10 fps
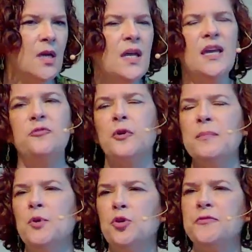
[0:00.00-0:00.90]
if we
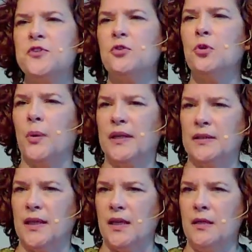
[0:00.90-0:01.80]
move too
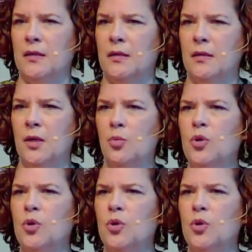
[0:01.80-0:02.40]
quickly, will